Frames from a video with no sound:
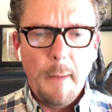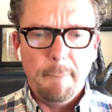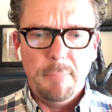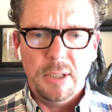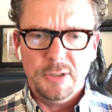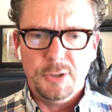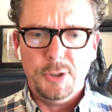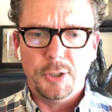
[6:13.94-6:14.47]

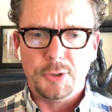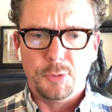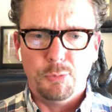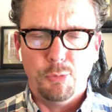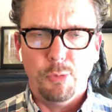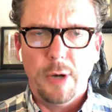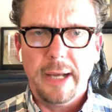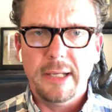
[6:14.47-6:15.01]
but just
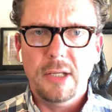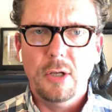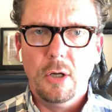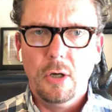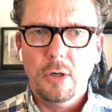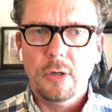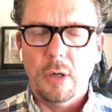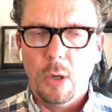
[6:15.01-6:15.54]

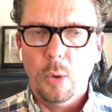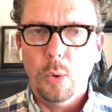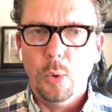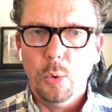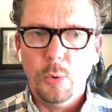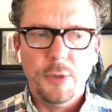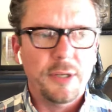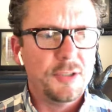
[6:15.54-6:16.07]
regular
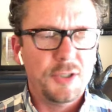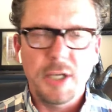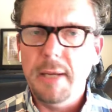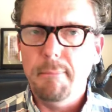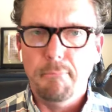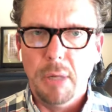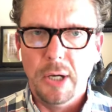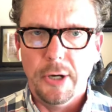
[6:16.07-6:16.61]
old
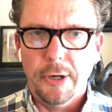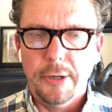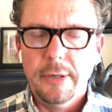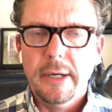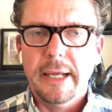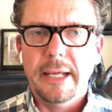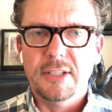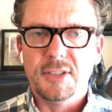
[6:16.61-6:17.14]
cheap butter
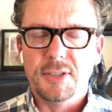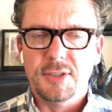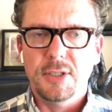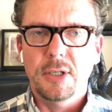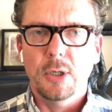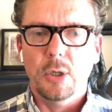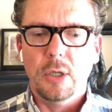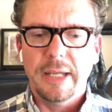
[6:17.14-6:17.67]
is
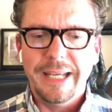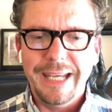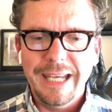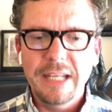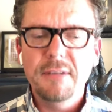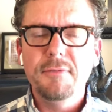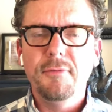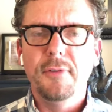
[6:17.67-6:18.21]
still
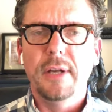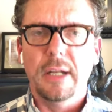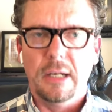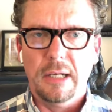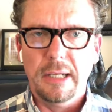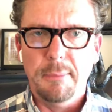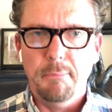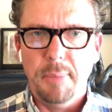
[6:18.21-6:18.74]

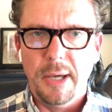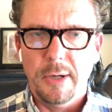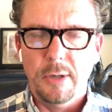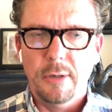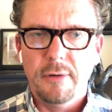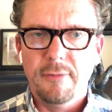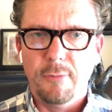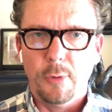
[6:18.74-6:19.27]
infinitely
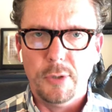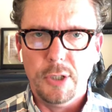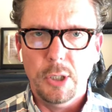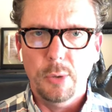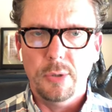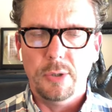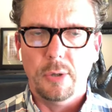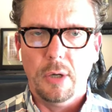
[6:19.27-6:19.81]
better for
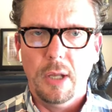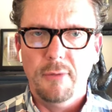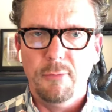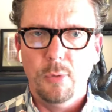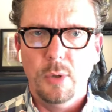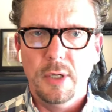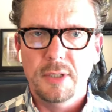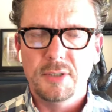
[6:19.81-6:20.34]
you and your loved
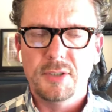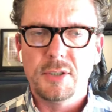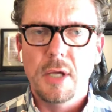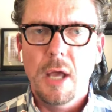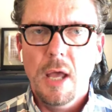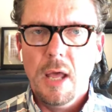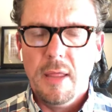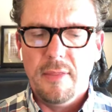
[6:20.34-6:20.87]
ones
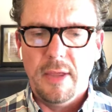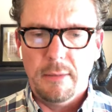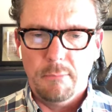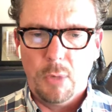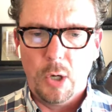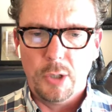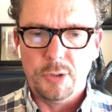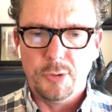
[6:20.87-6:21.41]
than
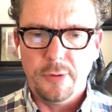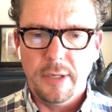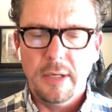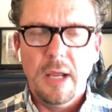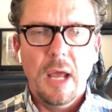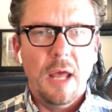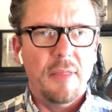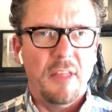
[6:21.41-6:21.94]

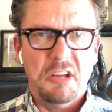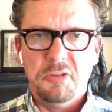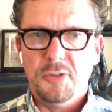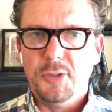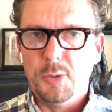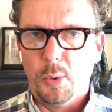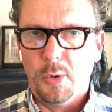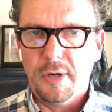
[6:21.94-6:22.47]
margarine, than
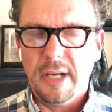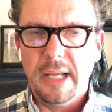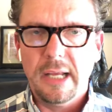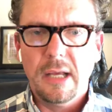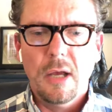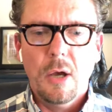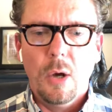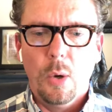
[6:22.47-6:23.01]

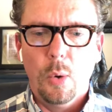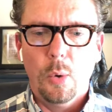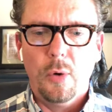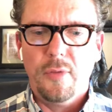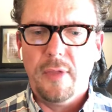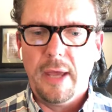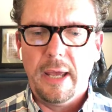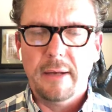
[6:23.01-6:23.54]
shortening,
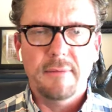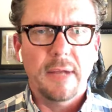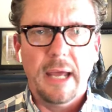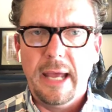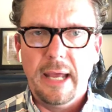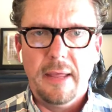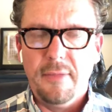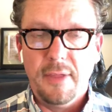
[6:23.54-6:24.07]
or than,
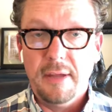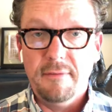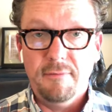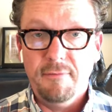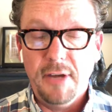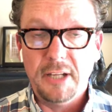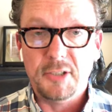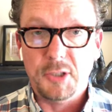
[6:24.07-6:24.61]
uh, than
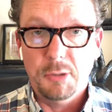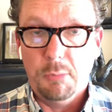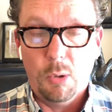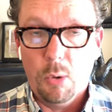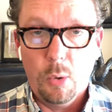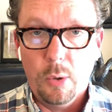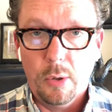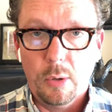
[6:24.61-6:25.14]

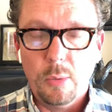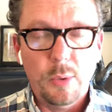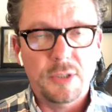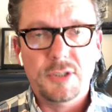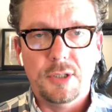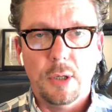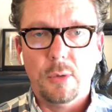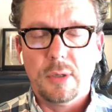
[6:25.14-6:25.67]
vegetable oil,
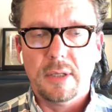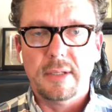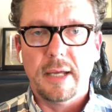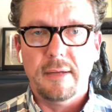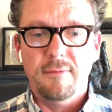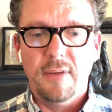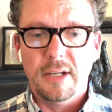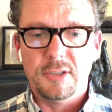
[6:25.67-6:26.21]
which don't
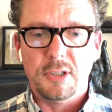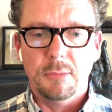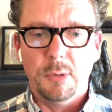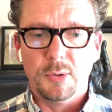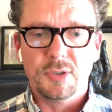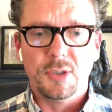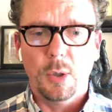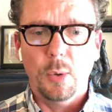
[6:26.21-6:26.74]
contain
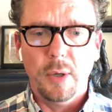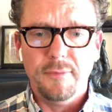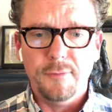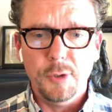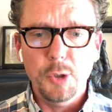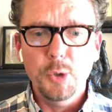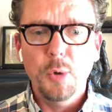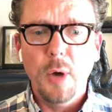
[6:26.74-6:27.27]
vegetables. So if
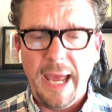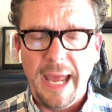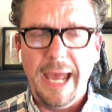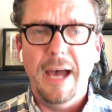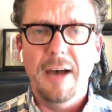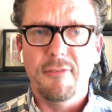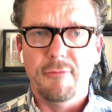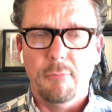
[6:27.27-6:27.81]
you
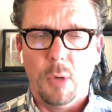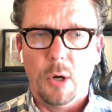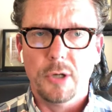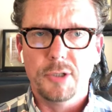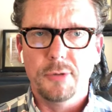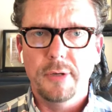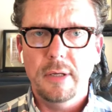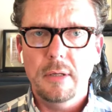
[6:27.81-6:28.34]
have
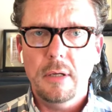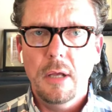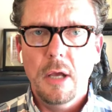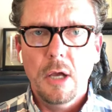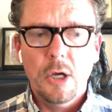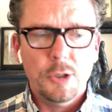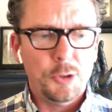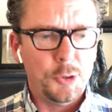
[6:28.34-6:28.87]
margarine,
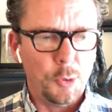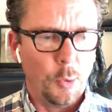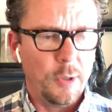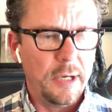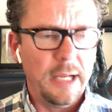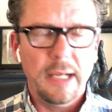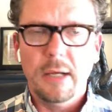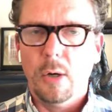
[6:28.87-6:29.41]

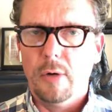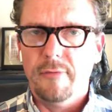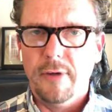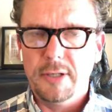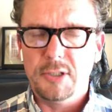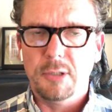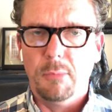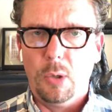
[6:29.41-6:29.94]
shortening, or
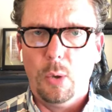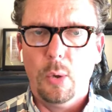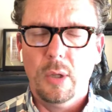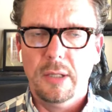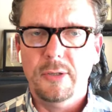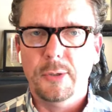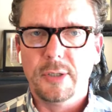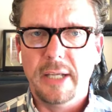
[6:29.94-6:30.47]
vegetable
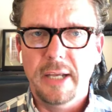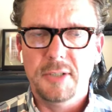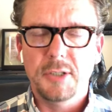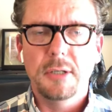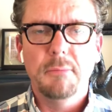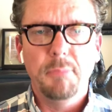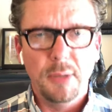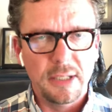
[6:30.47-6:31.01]
oil in your
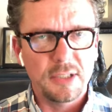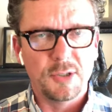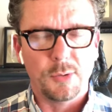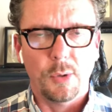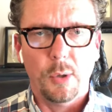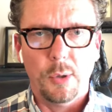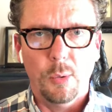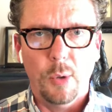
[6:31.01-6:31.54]
kitchen, please
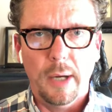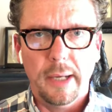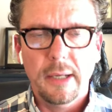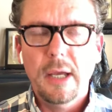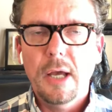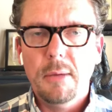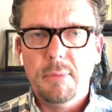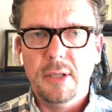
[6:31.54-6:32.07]
throw it away.
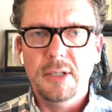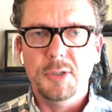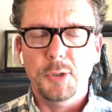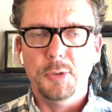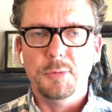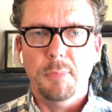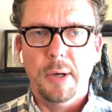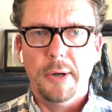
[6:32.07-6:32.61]
Please
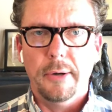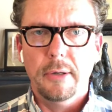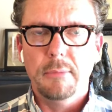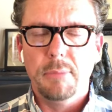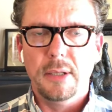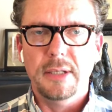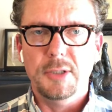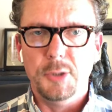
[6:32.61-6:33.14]
use butter.
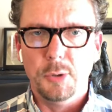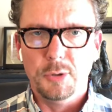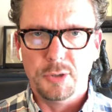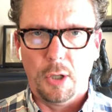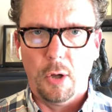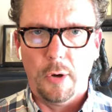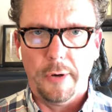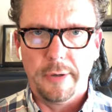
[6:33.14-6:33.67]
Please use
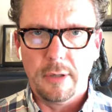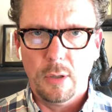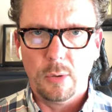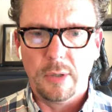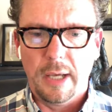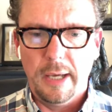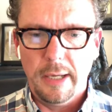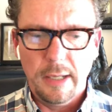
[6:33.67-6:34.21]
lard,
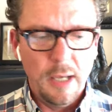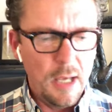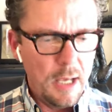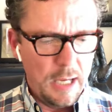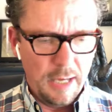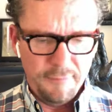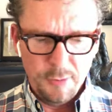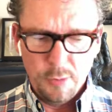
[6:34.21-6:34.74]
okay?
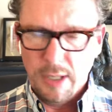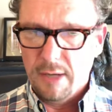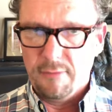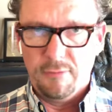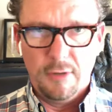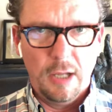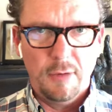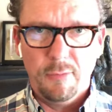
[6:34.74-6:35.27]
If you
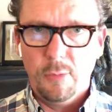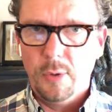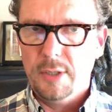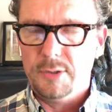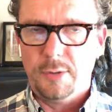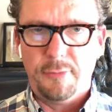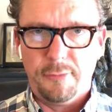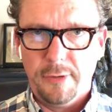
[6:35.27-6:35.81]
have loved
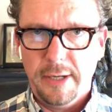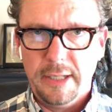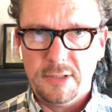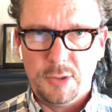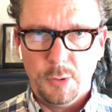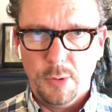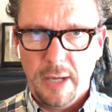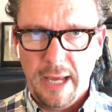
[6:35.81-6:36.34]
ones or
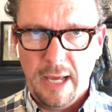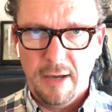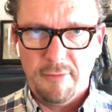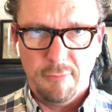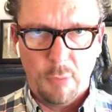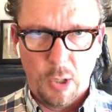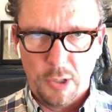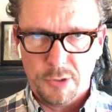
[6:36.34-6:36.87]
friends who
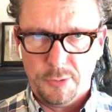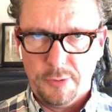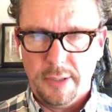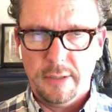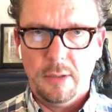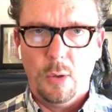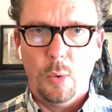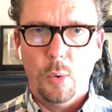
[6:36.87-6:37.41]
have
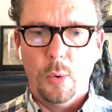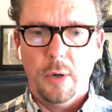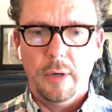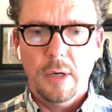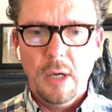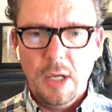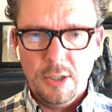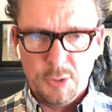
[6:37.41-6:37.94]
margarine
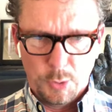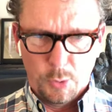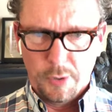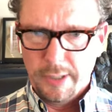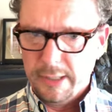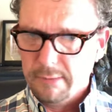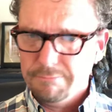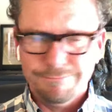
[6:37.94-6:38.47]
or
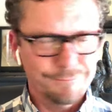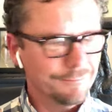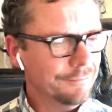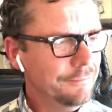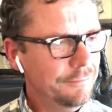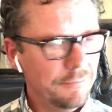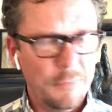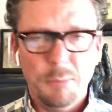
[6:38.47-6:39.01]
shortening,
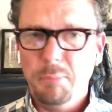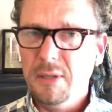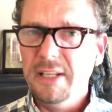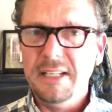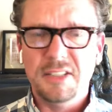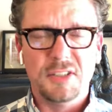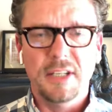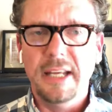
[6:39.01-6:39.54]

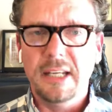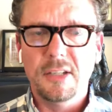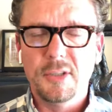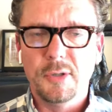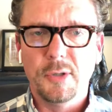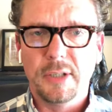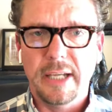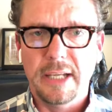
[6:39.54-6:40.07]
please sneak
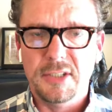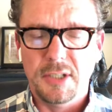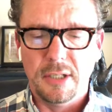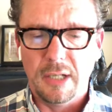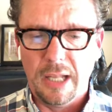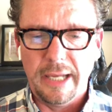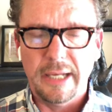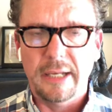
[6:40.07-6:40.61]
into their kitchen
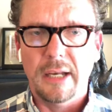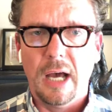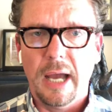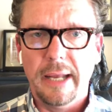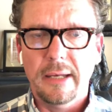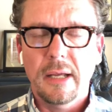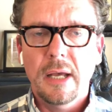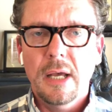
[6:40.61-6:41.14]
late at
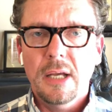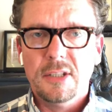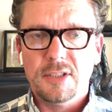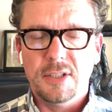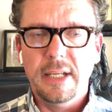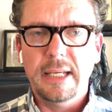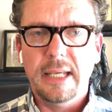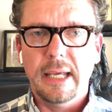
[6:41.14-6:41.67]
night,
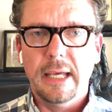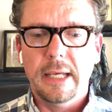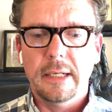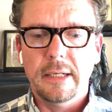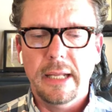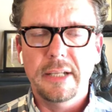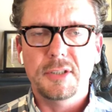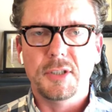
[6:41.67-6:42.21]
sneak
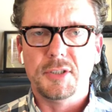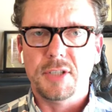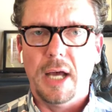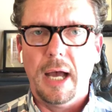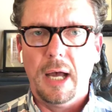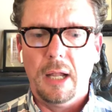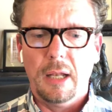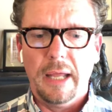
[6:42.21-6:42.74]
in ninja
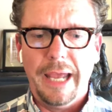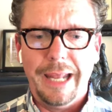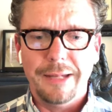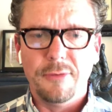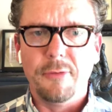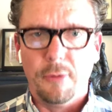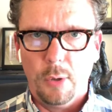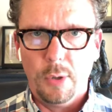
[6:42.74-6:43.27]
style,
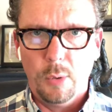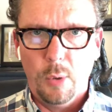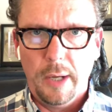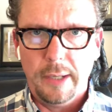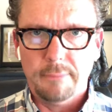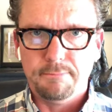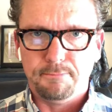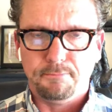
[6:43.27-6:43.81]
and throw it
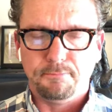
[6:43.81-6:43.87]
away